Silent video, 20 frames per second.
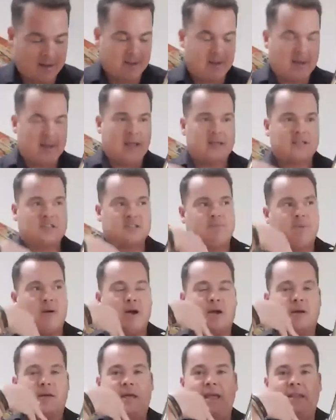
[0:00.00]
It's
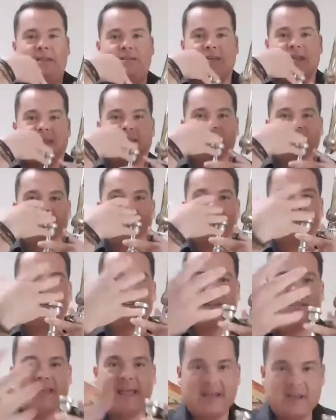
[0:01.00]
an
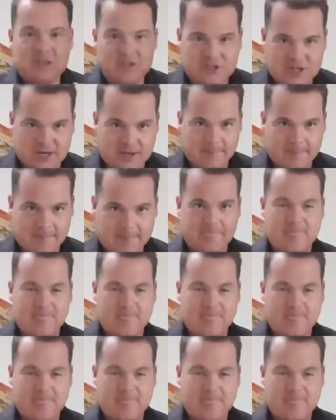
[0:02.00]
extension